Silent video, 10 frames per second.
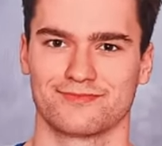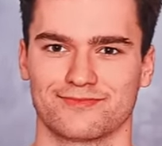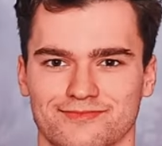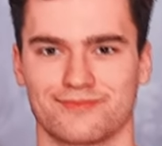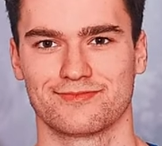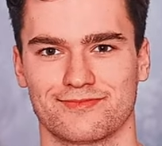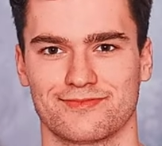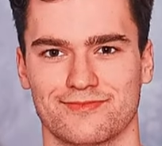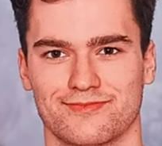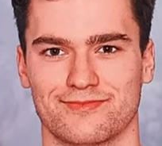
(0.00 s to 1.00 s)
And a
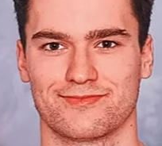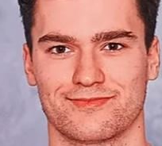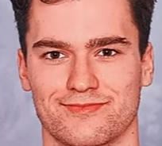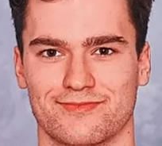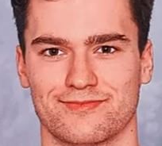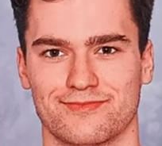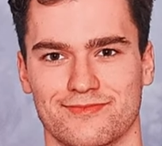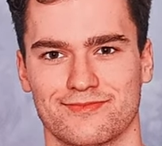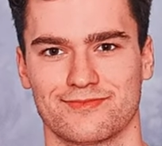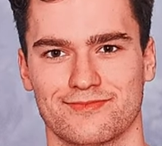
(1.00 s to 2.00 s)
portraits of Jonathan
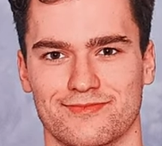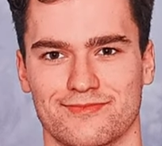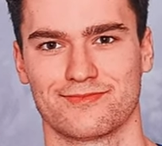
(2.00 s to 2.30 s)
Drouin.